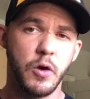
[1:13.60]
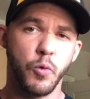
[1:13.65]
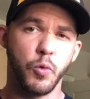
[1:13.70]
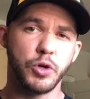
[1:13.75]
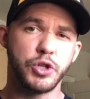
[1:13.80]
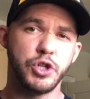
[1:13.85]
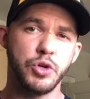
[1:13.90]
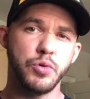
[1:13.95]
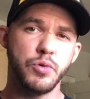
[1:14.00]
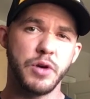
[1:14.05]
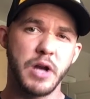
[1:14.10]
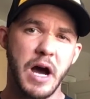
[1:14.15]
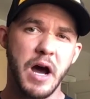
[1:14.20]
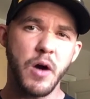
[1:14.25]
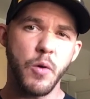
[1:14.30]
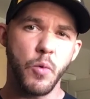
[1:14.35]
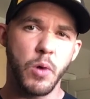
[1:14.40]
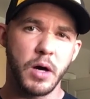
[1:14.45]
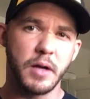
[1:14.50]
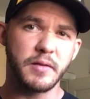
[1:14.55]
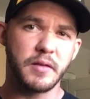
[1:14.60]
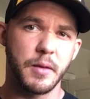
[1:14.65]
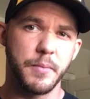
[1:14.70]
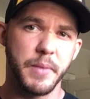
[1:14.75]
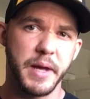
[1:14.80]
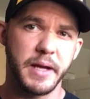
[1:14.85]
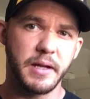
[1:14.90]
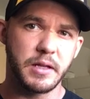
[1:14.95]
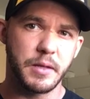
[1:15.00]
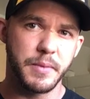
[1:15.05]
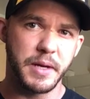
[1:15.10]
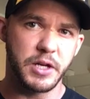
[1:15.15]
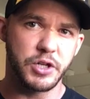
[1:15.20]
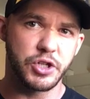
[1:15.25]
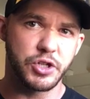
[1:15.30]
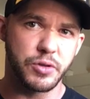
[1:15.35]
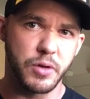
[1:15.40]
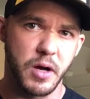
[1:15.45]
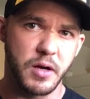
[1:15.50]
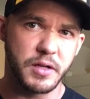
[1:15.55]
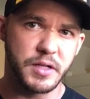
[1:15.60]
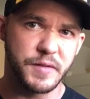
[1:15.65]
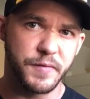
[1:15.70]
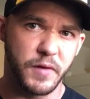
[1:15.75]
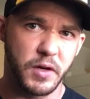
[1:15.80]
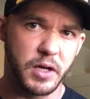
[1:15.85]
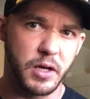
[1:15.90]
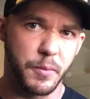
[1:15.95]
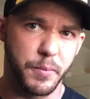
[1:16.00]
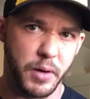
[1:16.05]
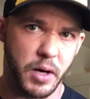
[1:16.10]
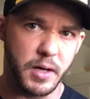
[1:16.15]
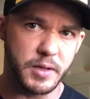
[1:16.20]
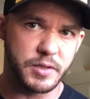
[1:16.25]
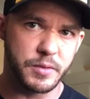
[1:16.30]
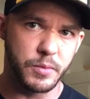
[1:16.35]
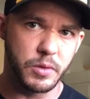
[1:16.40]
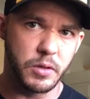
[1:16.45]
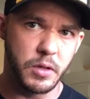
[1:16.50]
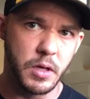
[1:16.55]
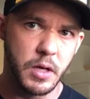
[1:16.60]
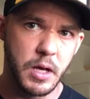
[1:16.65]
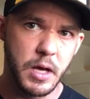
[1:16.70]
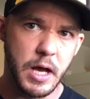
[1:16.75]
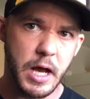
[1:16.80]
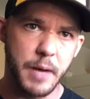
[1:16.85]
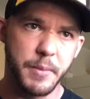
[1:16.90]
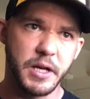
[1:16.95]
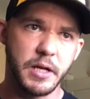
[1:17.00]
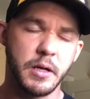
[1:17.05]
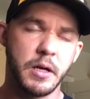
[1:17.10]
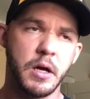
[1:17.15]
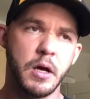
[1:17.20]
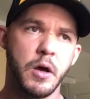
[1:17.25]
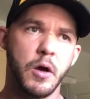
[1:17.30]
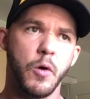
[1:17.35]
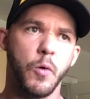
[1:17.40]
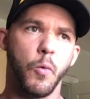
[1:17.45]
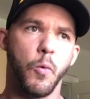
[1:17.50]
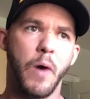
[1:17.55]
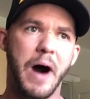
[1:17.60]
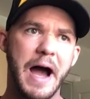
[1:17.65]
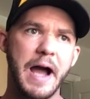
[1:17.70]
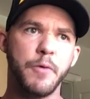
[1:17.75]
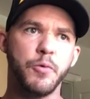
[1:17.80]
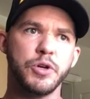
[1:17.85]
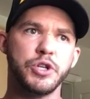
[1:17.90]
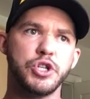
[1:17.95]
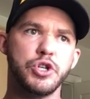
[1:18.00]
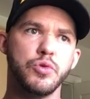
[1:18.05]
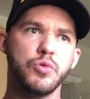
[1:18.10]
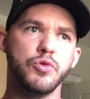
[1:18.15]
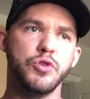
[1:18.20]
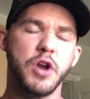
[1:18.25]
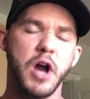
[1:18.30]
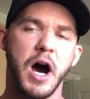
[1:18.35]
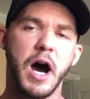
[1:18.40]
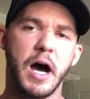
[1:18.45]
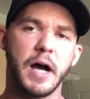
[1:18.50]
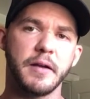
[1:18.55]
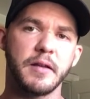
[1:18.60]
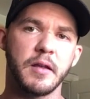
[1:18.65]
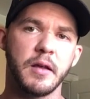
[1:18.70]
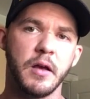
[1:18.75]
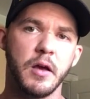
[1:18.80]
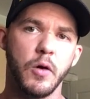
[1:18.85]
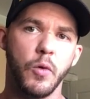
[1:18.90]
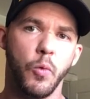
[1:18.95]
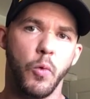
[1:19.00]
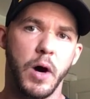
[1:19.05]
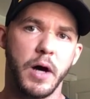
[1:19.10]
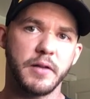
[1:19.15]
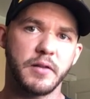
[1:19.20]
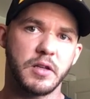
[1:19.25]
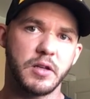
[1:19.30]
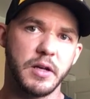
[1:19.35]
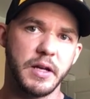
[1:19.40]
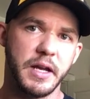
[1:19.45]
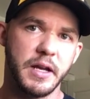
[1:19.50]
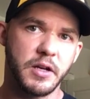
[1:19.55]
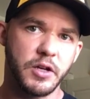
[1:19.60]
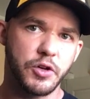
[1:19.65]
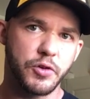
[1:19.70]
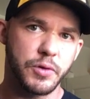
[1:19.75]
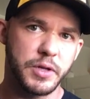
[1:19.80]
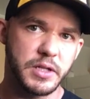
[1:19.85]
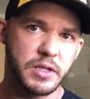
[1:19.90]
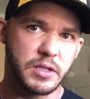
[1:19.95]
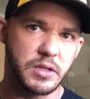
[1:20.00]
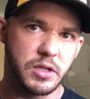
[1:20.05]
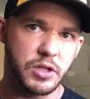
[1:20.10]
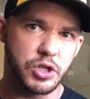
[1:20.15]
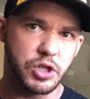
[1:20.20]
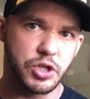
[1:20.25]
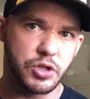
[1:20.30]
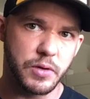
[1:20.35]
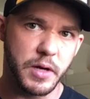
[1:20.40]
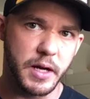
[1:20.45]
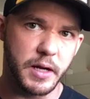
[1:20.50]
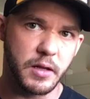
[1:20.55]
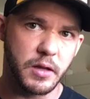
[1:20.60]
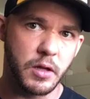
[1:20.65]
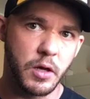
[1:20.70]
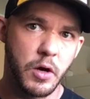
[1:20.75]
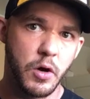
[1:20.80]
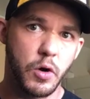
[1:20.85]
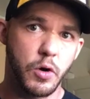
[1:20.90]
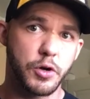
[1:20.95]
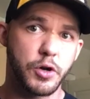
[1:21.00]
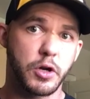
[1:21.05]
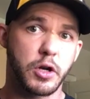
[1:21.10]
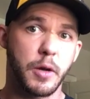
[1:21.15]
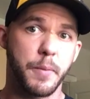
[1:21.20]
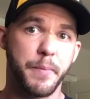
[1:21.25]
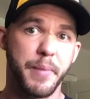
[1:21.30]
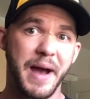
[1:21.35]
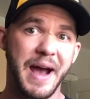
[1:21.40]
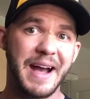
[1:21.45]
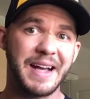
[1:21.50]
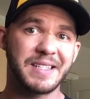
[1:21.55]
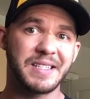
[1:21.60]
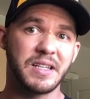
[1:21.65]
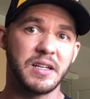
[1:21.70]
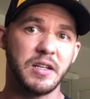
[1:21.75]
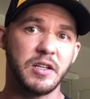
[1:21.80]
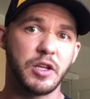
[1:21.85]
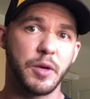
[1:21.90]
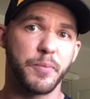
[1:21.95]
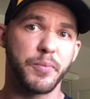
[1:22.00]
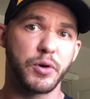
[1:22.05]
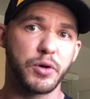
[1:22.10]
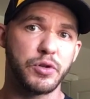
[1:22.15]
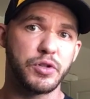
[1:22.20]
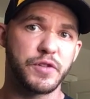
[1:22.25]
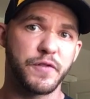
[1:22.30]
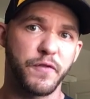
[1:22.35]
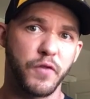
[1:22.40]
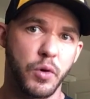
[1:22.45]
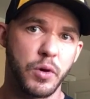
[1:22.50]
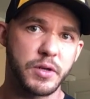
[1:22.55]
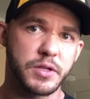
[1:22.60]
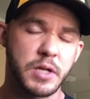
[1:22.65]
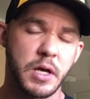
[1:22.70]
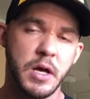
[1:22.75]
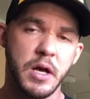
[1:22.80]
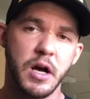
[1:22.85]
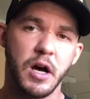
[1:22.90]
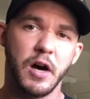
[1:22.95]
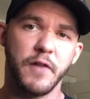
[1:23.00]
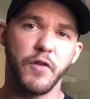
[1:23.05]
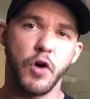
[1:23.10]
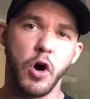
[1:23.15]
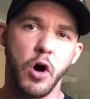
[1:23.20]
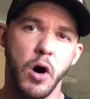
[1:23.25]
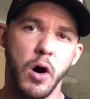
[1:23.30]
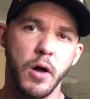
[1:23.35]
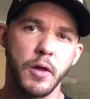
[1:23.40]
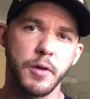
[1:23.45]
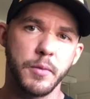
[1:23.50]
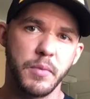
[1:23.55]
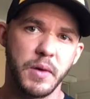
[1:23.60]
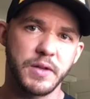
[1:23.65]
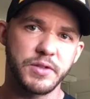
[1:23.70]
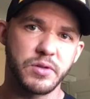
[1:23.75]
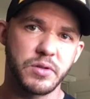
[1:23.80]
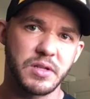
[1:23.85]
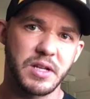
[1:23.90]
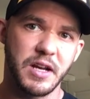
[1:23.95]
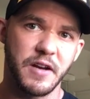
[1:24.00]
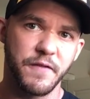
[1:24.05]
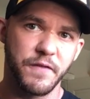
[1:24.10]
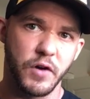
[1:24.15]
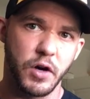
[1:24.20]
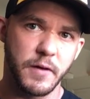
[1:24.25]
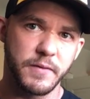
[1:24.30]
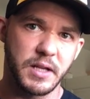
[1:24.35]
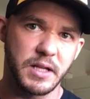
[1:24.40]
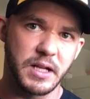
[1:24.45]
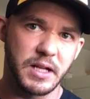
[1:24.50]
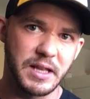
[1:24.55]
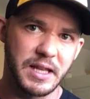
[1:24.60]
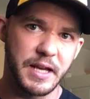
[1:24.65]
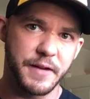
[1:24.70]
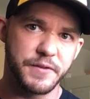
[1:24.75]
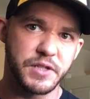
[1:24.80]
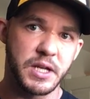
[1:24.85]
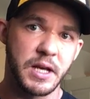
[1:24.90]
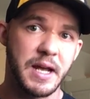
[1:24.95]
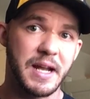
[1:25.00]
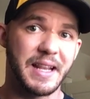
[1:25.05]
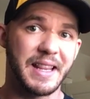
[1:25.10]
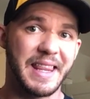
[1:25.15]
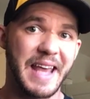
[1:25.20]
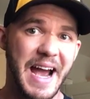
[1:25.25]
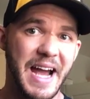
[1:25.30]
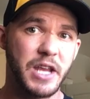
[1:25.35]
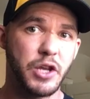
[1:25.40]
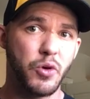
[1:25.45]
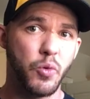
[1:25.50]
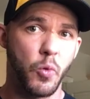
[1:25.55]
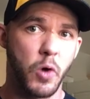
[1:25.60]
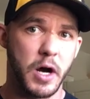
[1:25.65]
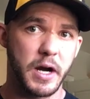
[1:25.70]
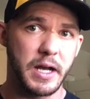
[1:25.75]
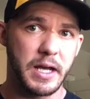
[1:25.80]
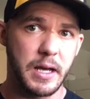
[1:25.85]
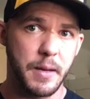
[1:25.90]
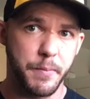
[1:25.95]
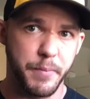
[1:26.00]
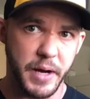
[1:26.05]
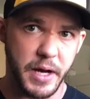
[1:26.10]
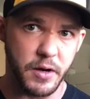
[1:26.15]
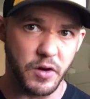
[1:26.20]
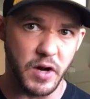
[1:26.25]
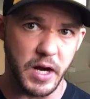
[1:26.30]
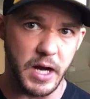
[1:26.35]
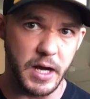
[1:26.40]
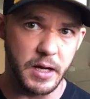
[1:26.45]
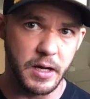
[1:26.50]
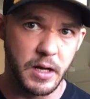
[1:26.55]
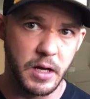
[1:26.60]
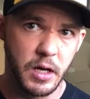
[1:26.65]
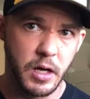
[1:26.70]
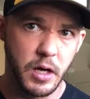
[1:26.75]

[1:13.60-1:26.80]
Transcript: would you not want to make them as strong as fucking possible? I mean, why would you not want to increase the strength or your capacity to produce force of all the muscles involved in the lifts that you want to get better at.